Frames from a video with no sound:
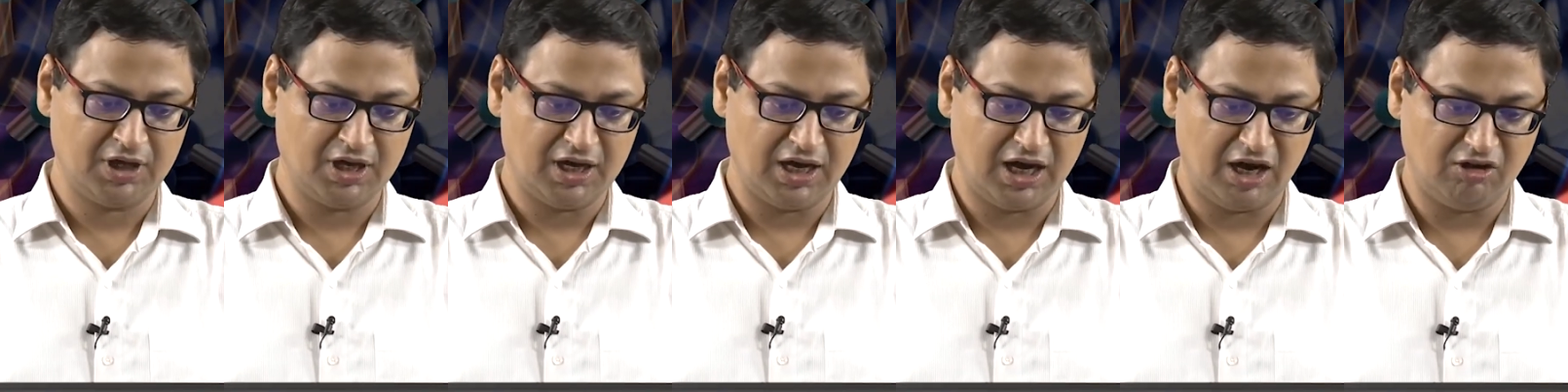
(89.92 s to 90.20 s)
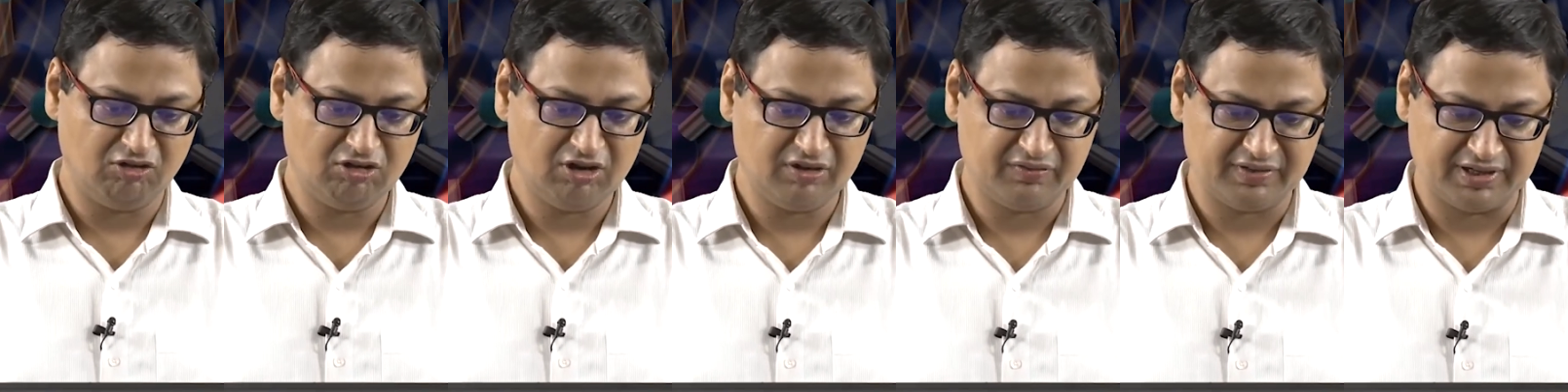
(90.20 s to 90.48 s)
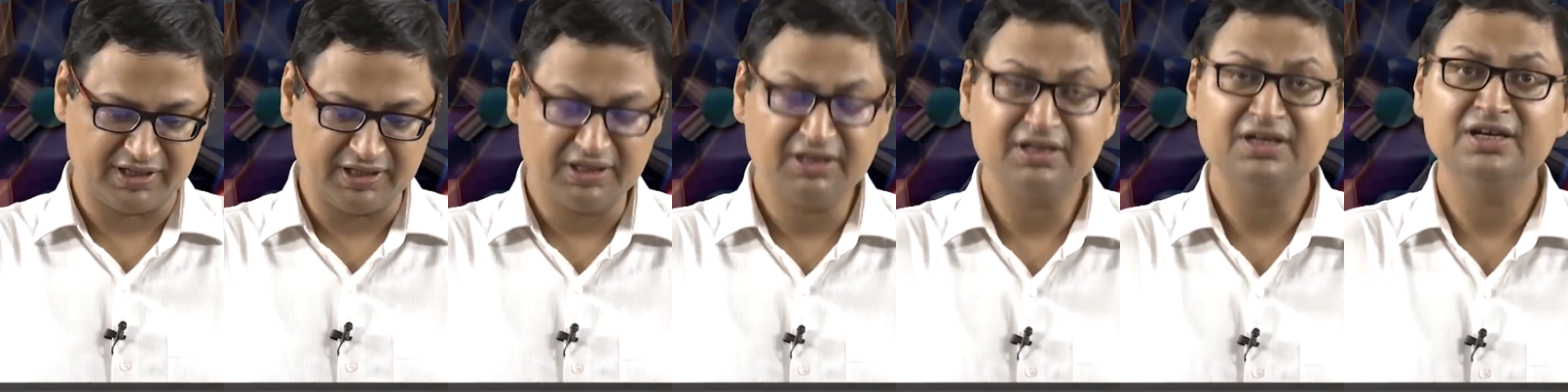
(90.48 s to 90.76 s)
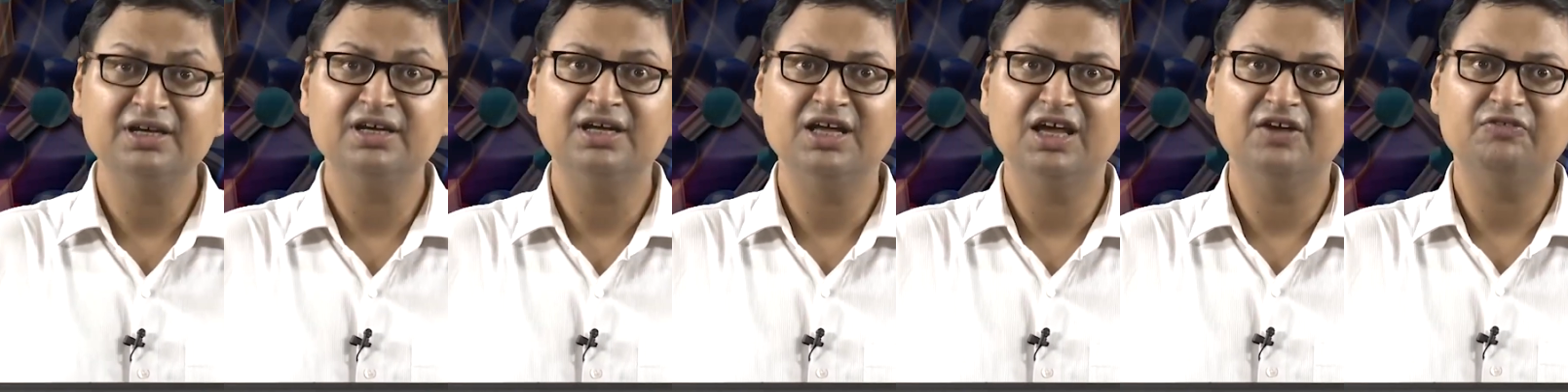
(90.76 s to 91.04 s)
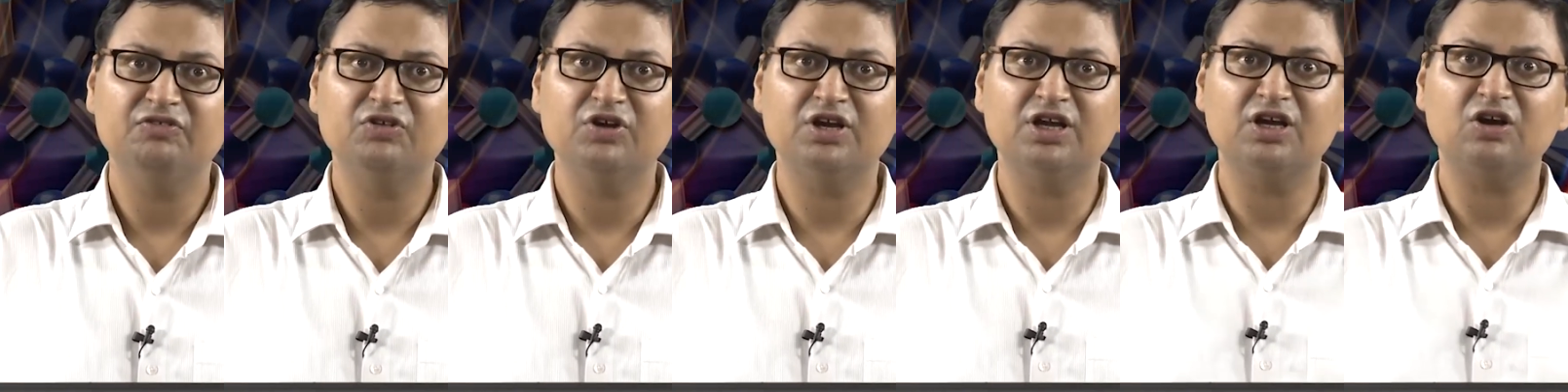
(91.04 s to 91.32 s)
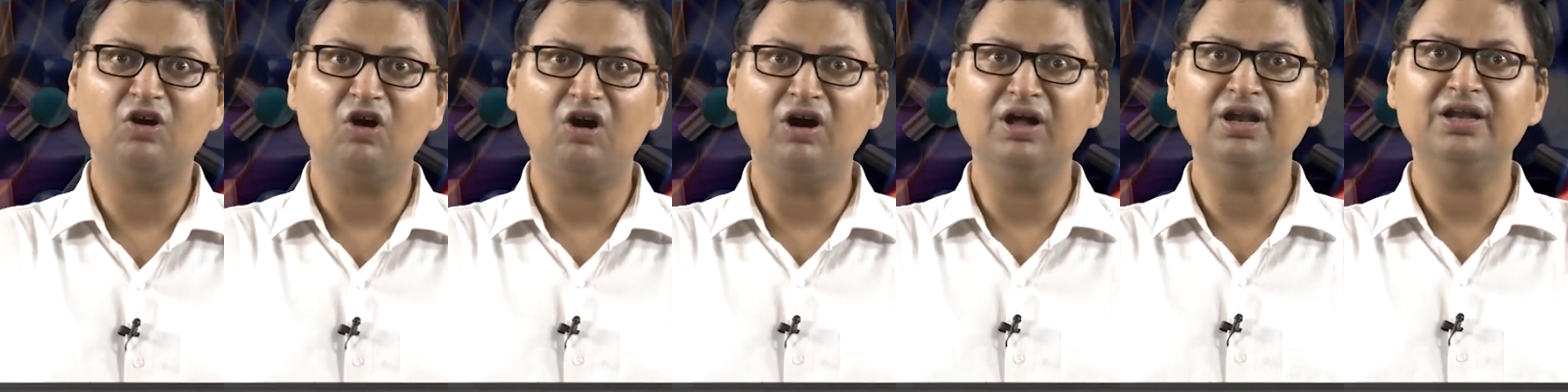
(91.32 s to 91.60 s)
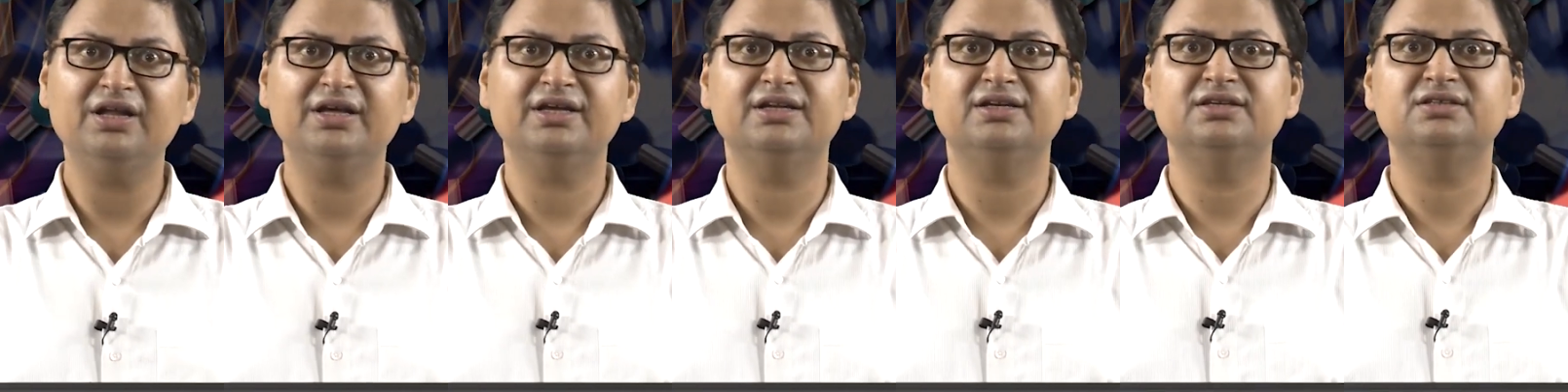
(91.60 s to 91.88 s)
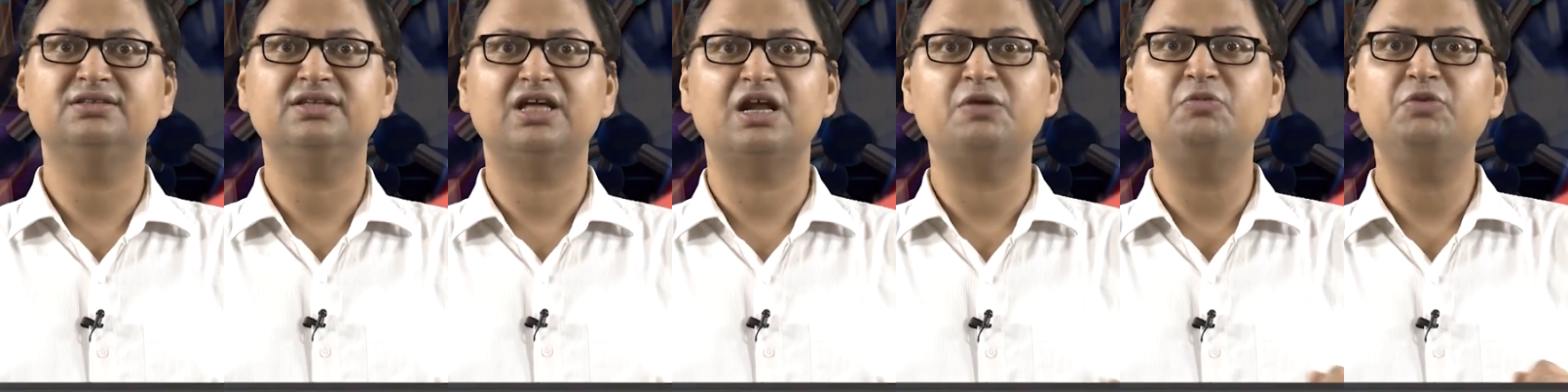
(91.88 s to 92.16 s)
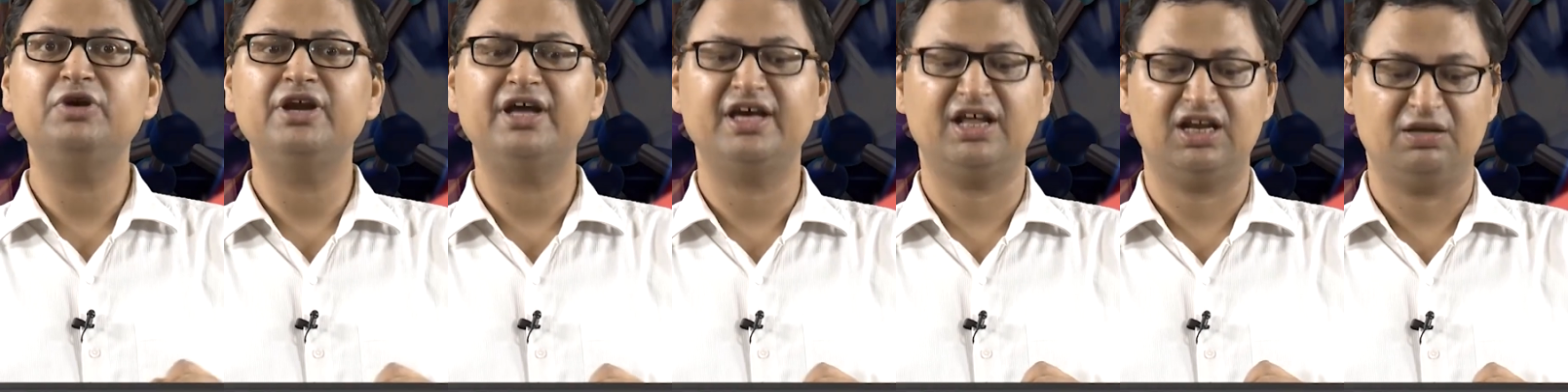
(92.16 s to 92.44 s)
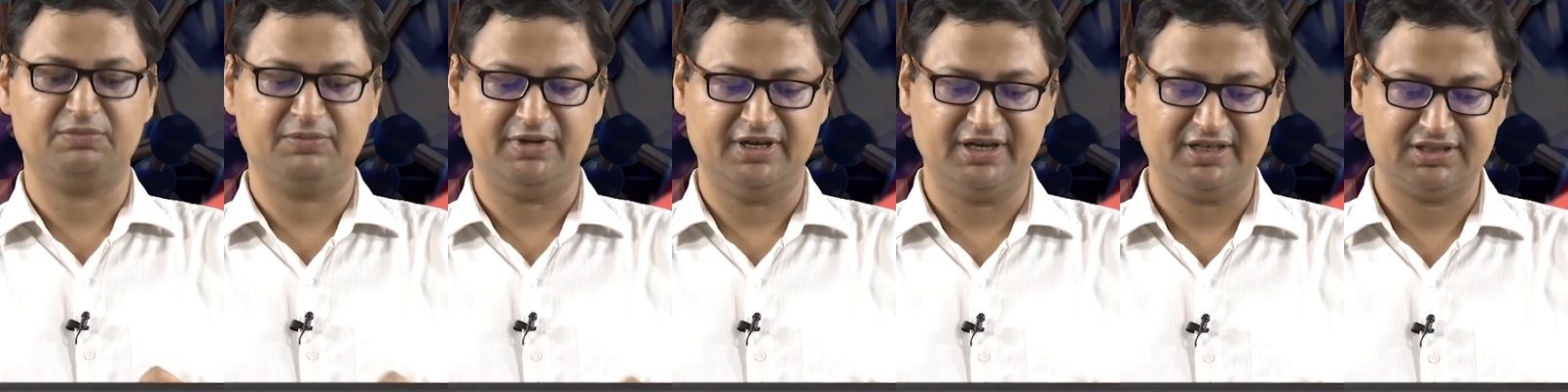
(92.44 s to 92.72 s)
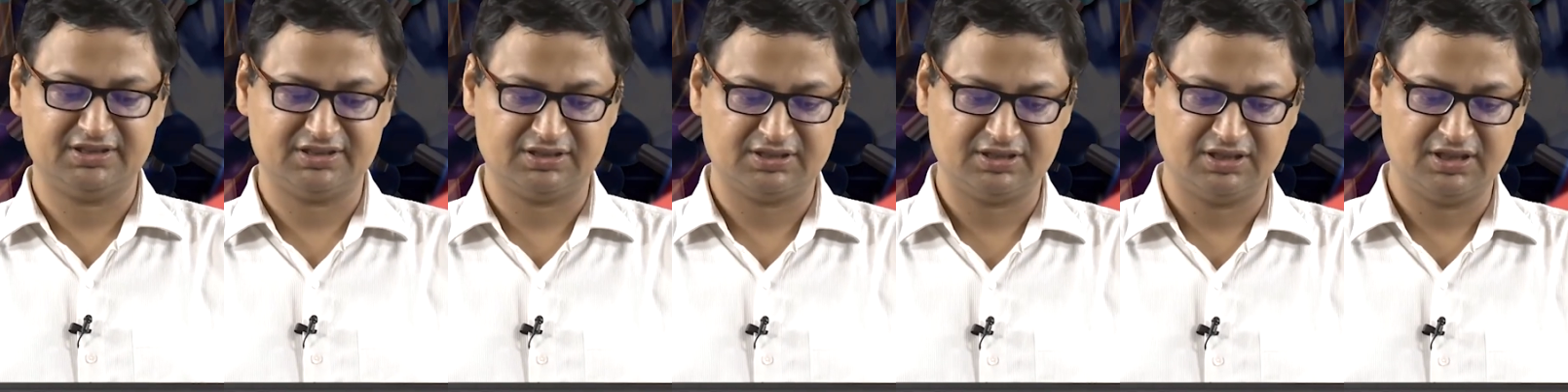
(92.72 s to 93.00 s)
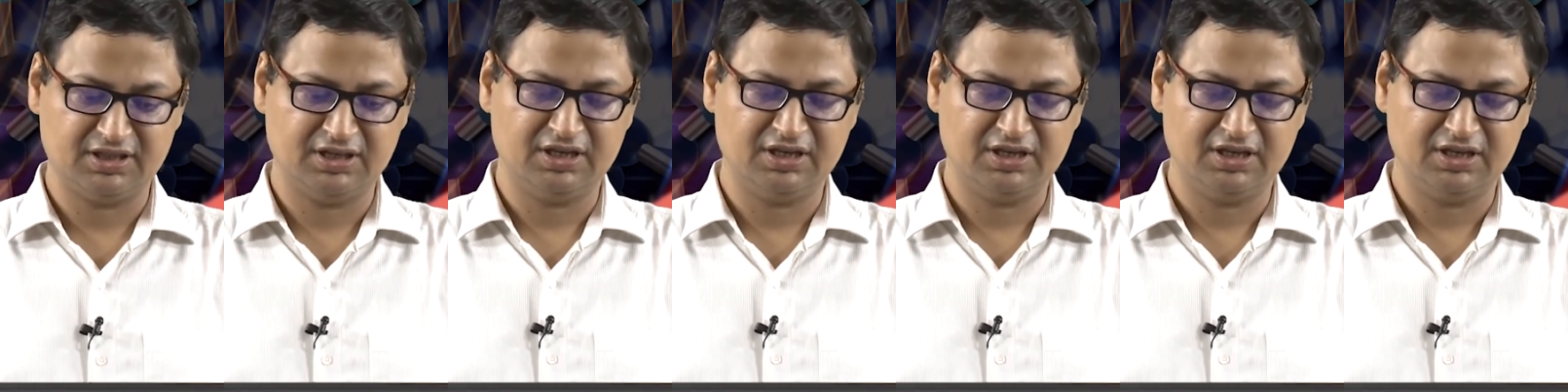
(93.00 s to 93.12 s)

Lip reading: However, if you recall in thermodynamics,